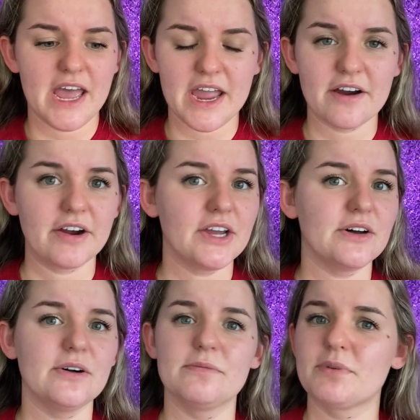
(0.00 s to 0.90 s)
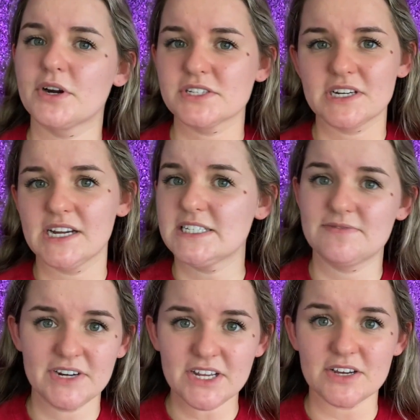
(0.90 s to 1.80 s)
Ariel personalized
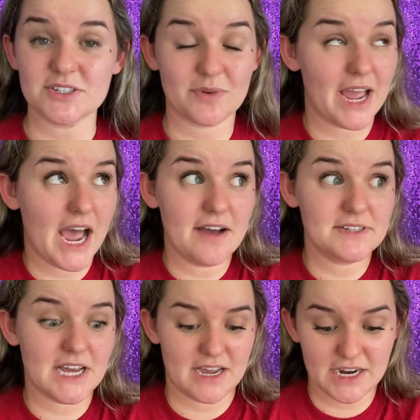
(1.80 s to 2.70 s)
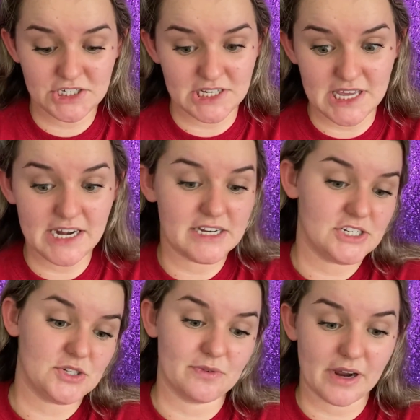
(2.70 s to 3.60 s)
video, so I have to actually get
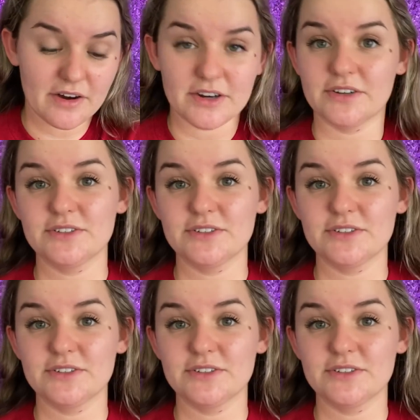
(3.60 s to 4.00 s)
into Ariel,